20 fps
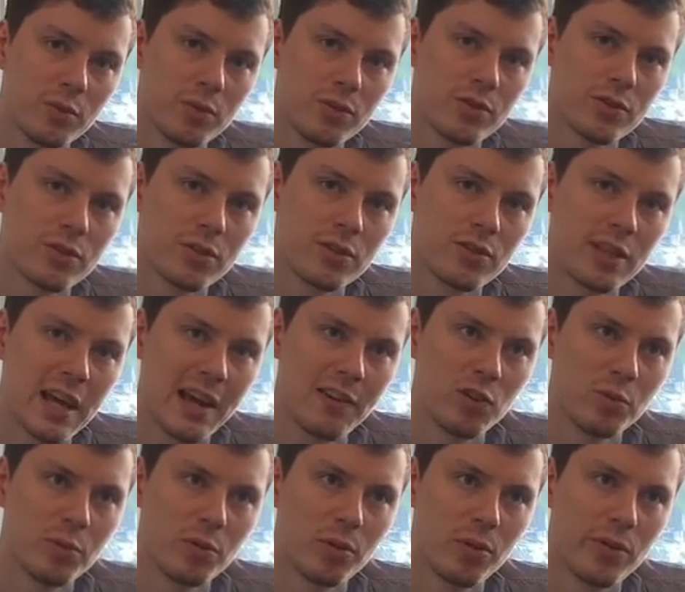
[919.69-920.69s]
was a
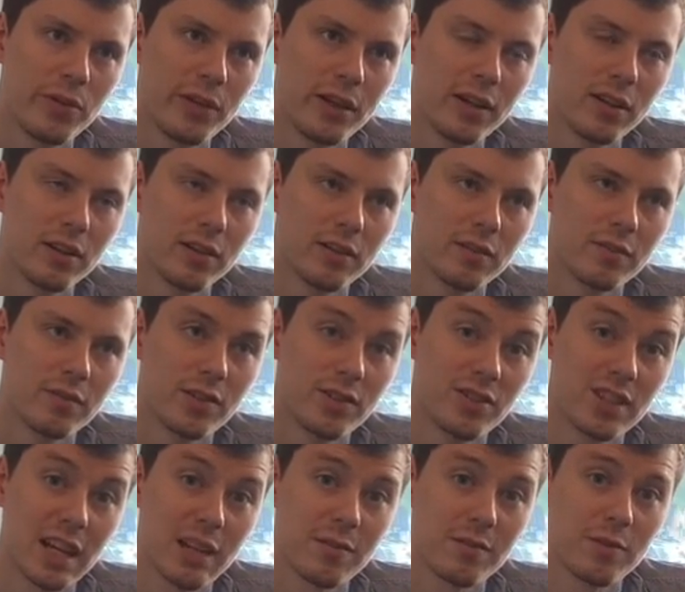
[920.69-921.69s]
terrible thing for
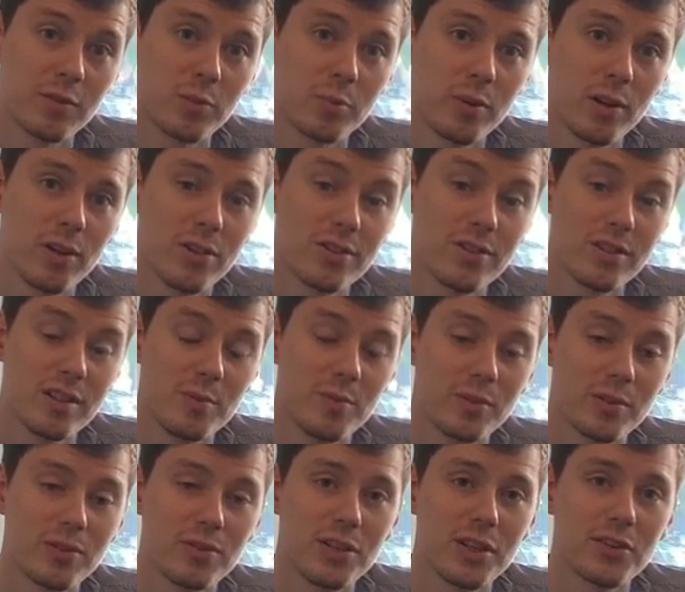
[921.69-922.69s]
Stanford personally
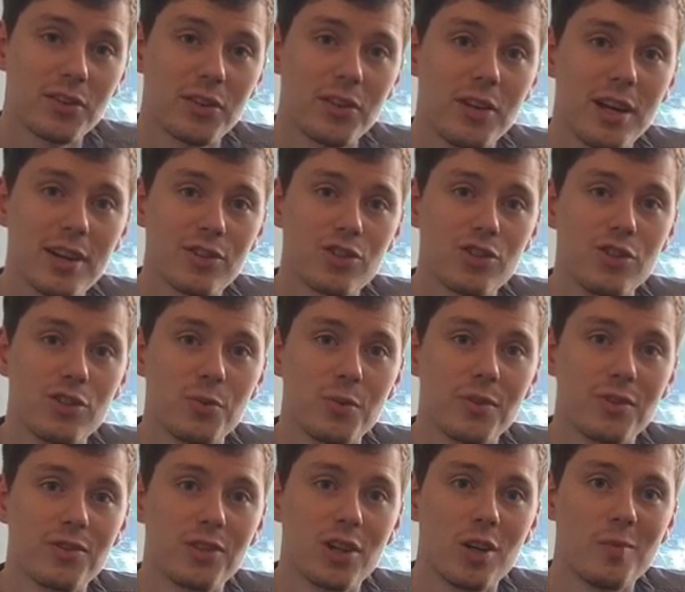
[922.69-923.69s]
because he had connections
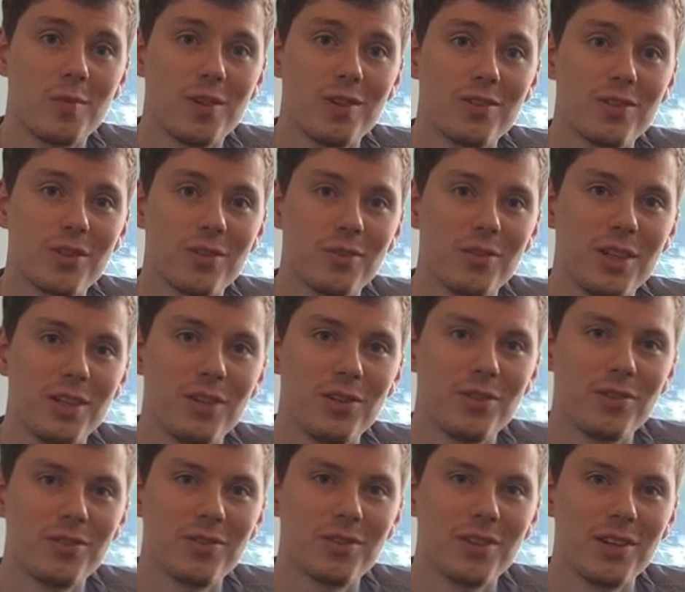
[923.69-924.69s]
with Germany, so he
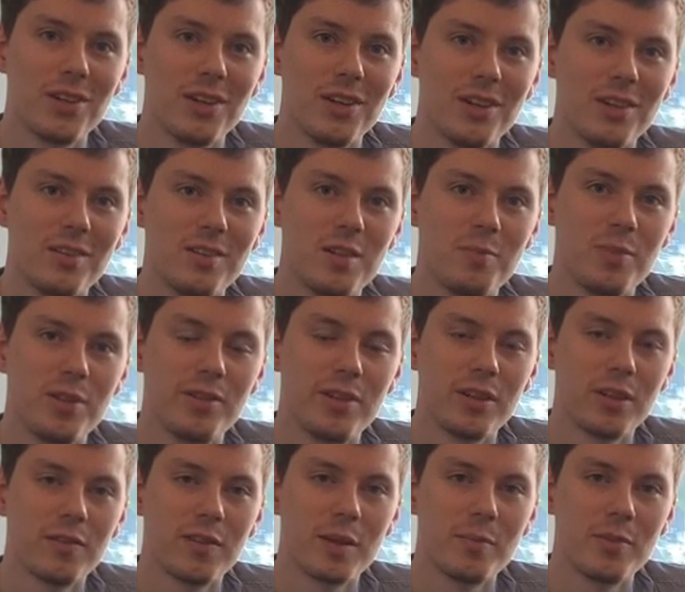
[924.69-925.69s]
couldn't simply
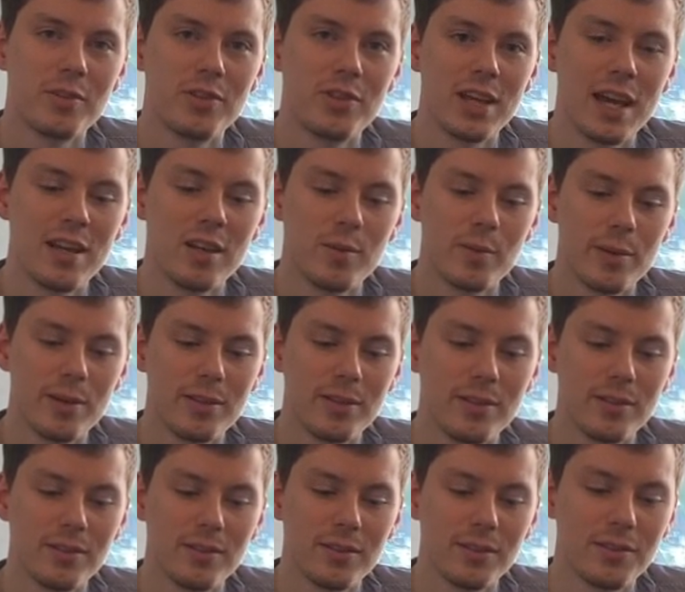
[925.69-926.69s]
think of them as the enemy.
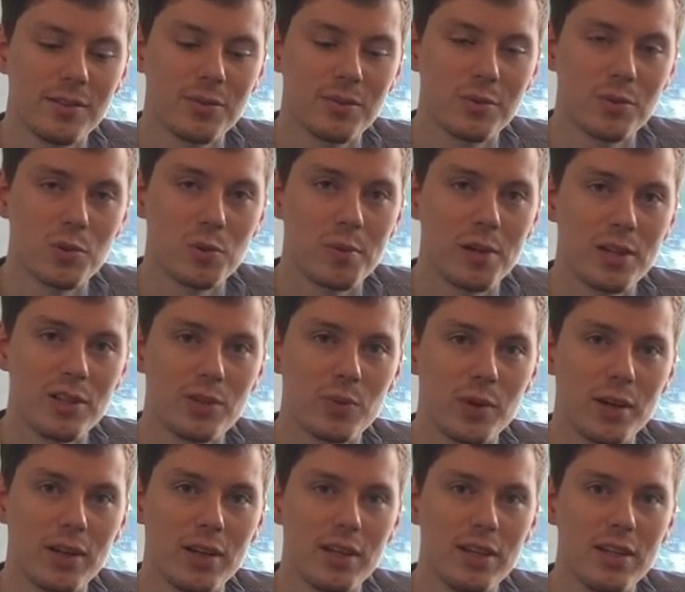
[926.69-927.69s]
This was a place
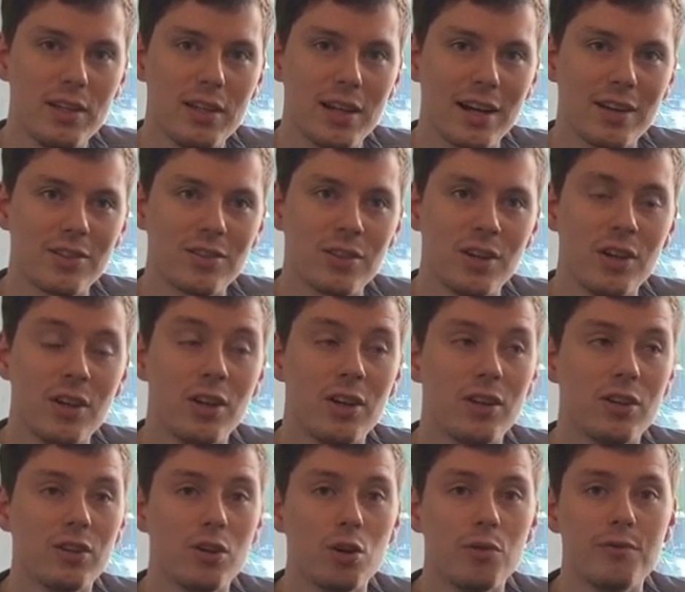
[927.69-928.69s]
where he had
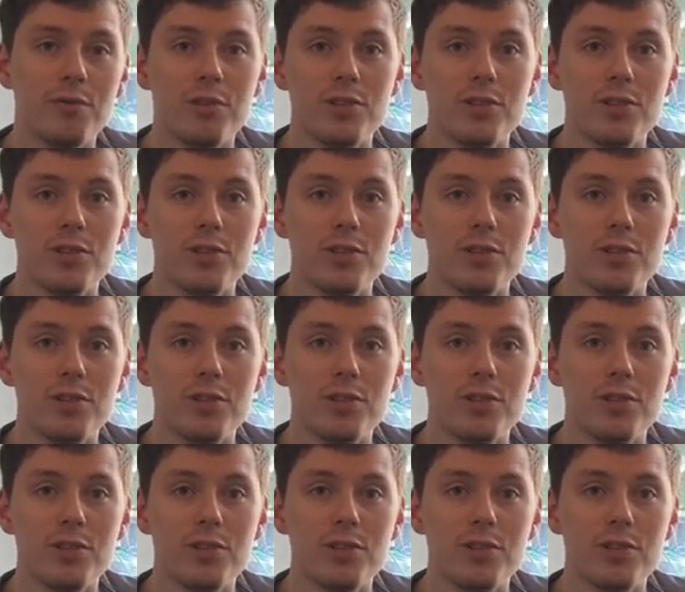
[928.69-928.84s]
gone for